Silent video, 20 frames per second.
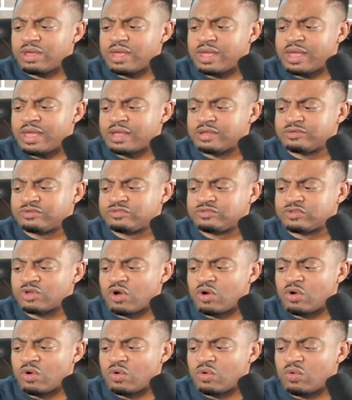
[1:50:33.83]
And
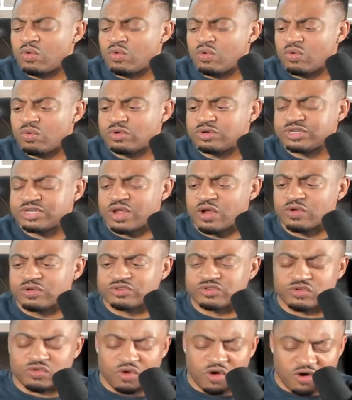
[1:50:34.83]
so
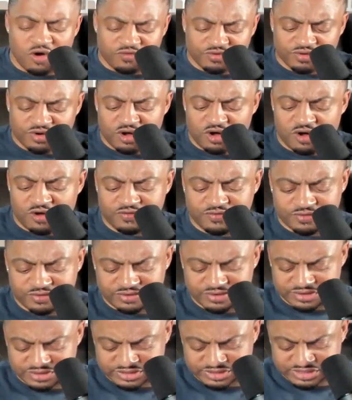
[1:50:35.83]
Terrence Crawford offered
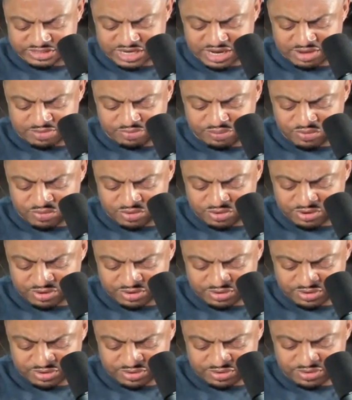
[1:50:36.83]
Sean Porter